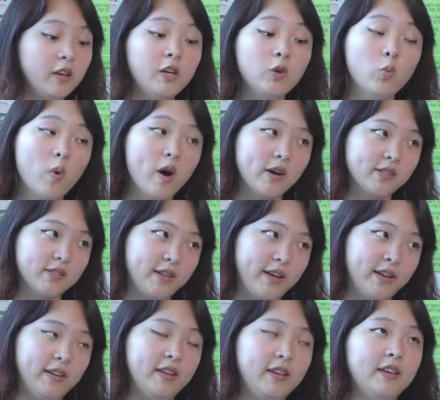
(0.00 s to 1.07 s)
was
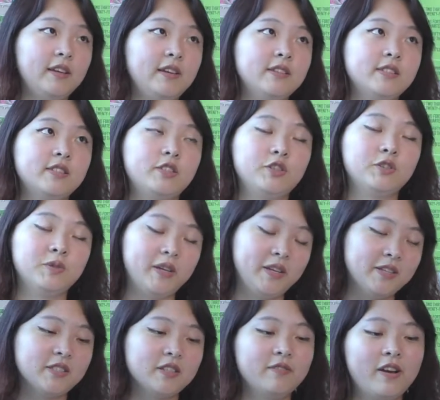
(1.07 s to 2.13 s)
and he still
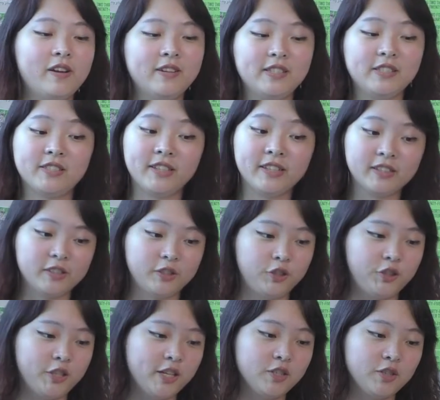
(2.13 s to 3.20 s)
is a very distinguished
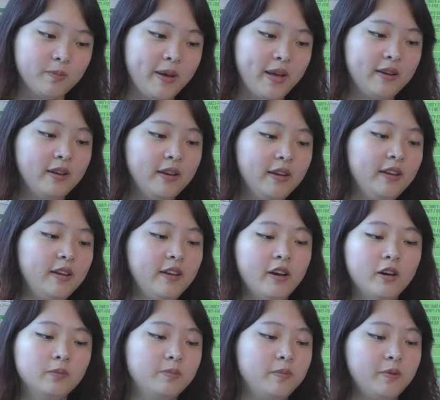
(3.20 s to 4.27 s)
gentleman. He
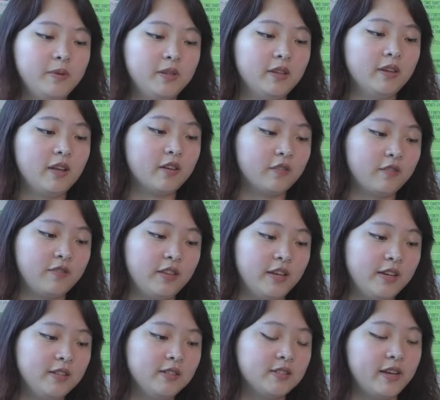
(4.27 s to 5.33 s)
helped me with a lot of
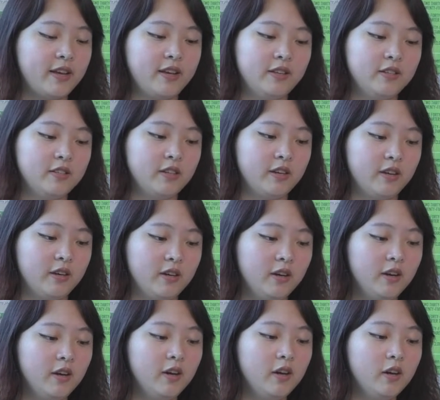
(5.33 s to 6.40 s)
things and
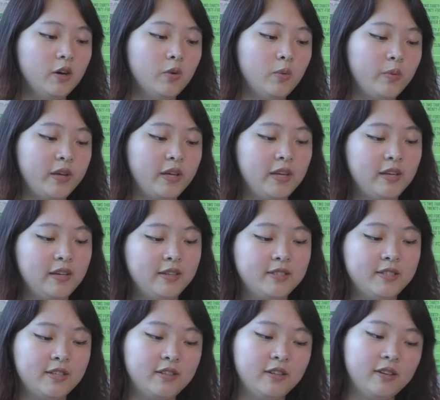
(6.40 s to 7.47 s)
we
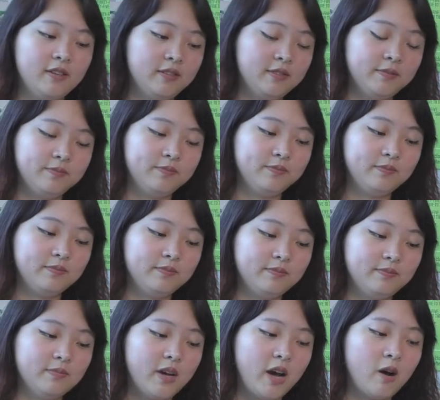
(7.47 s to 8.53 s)
did
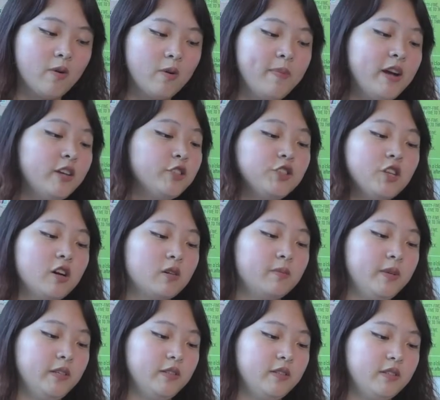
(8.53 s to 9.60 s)
our marriage
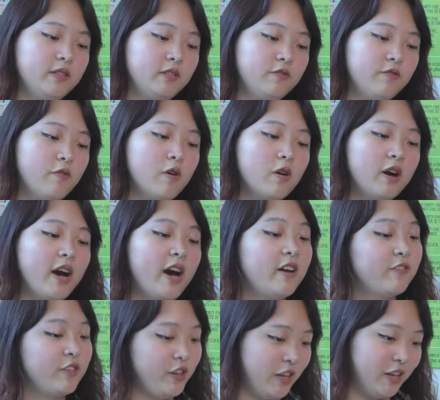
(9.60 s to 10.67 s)
documents for
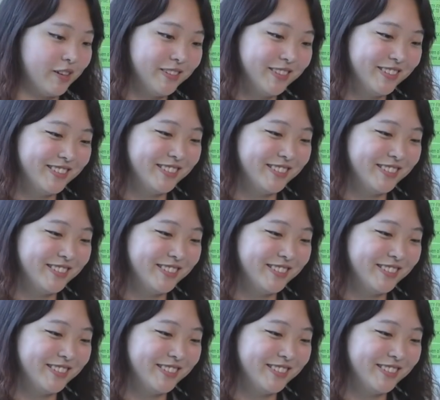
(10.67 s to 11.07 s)
half a year.